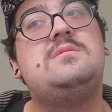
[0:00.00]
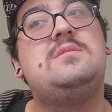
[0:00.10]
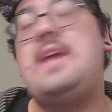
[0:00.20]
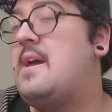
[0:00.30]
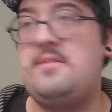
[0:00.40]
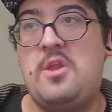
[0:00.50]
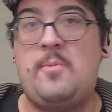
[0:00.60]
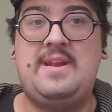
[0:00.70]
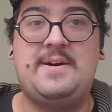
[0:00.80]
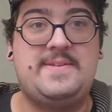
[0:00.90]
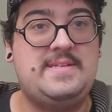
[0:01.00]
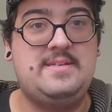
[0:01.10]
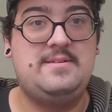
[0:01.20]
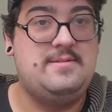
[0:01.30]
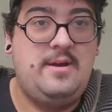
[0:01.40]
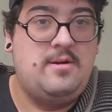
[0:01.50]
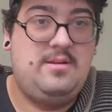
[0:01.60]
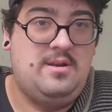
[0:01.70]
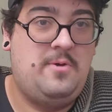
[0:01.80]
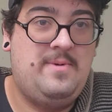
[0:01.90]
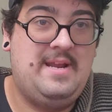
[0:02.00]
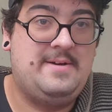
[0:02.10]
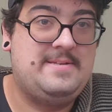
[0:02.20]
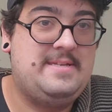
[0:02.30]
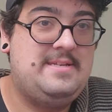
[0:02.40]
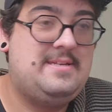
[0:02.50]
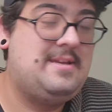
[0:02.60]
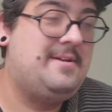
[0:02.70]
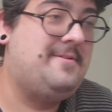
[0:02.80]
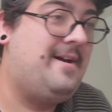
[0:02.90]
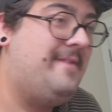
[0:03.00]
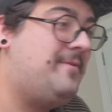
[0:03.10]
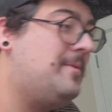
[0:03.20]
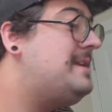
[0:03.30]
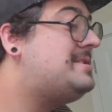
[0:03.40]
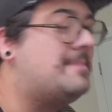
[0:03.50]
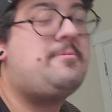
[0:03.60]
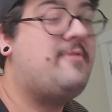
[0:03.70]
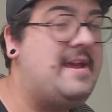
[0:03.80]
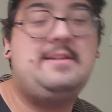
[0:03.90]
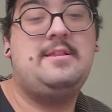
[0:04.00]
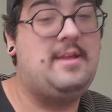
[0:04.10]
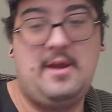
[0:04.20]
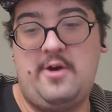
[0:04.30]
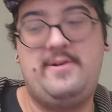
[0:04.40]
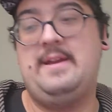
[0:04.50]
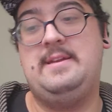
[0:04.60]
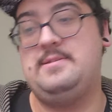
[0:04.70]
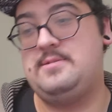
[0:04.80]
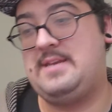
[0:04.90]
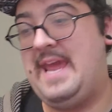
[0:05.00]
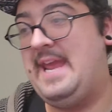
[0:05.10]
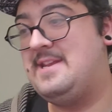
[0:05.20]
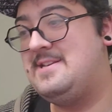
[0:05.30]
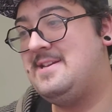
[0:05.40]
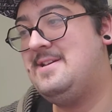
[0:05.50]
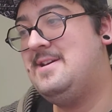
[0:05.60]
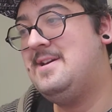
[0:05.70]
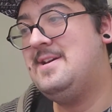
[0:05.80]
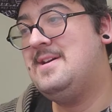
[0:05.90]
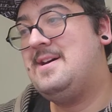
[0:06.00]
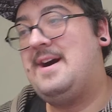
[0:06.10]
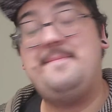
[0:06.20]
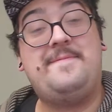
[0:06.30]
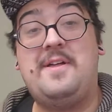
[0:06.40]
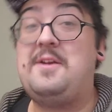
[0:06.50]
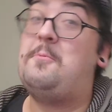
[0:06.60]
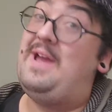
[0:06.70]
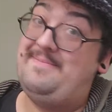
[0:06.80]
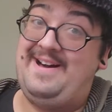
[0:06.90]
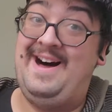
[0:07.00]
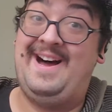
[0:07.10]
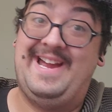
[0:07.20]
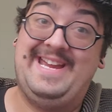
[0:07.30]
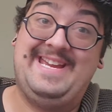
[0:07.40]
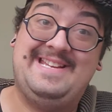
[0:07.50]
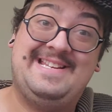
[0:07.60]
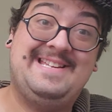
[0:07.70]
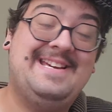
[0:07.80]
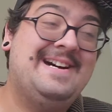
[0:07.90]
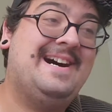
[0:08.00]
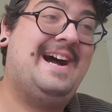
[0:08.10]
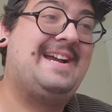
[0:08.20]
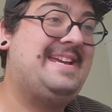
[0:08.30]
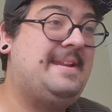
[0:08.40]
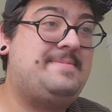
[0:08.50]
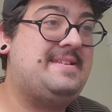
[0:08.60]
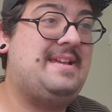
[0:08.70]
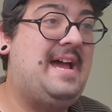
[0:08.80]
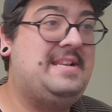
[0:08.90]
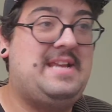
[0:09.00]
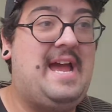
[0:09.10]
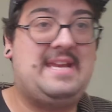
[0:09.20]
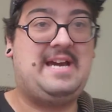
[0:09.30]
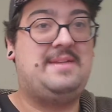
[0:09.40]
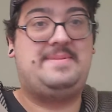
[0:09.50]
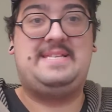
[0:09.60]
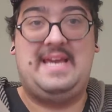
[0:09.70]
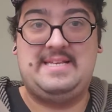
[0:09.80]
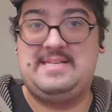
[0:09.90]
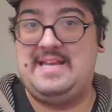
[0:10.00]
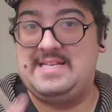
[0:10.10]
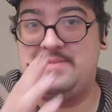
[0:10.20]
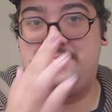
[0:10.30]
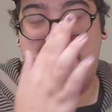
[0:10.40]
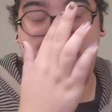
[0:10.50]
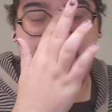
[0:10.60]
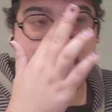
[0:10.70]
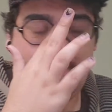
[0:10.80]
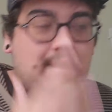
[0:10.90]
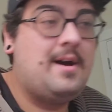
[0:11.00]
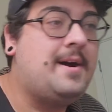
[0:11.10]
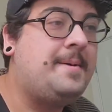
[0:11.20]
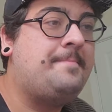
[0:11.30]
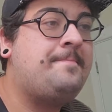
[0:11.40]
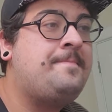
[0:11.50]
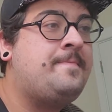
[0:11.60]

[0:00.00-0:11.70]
yeah, no one else. No one else. So I've only done Miranda, Liara, and Kaden. I'm falling way behind. I got obsessed. That's the problem. But